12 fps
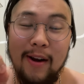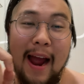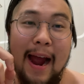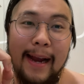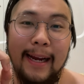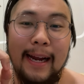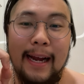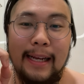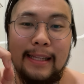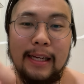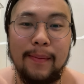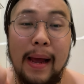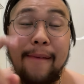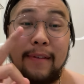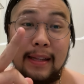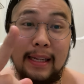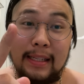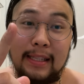I take a bath and
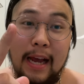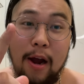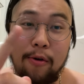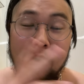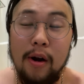then shower.